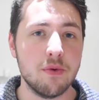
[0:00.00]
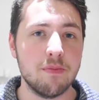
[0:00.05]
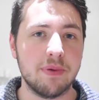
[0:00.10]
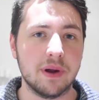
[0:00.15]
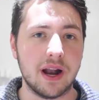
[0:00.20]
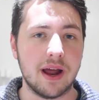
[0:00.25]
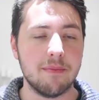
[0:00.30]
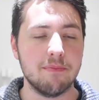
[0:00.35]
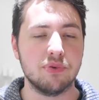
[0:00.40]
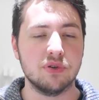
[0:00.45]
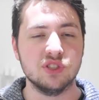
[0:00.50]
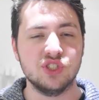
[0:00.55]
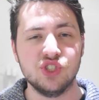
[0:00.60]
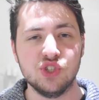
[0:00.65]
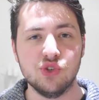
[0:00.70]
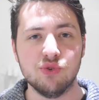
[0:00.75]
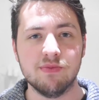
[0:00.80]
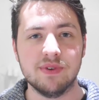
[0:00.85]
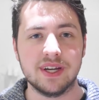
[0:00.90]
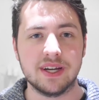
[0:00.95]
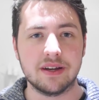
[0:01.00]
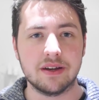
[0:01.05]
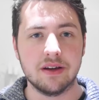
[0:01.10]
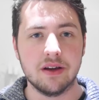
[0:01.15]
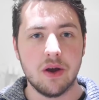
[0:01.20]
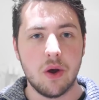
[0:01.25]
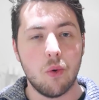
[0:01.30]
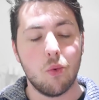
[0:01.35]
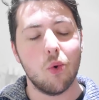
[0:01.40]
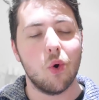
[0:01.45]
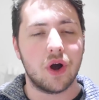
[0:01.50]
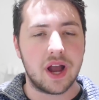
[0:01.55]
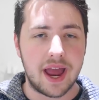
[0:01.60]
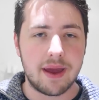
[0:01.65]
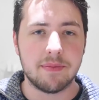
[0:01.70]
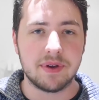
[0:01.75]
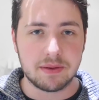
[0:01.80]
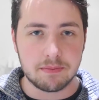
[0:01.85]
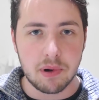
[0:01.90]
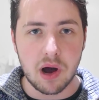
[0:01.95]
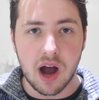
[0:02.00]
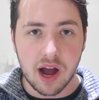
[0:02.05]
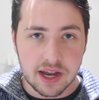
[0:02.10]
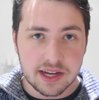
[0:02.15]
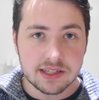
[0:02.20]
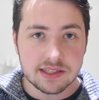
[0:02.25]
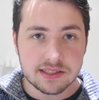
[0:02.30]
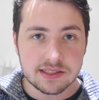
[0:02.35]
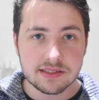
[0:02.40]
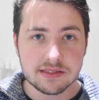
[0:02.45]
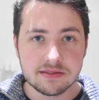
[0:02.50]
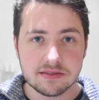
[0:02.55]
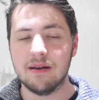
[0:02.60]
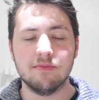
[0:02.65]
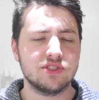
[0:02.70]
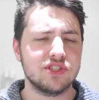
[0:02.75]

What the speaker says: but I'm presuming wargaming bias.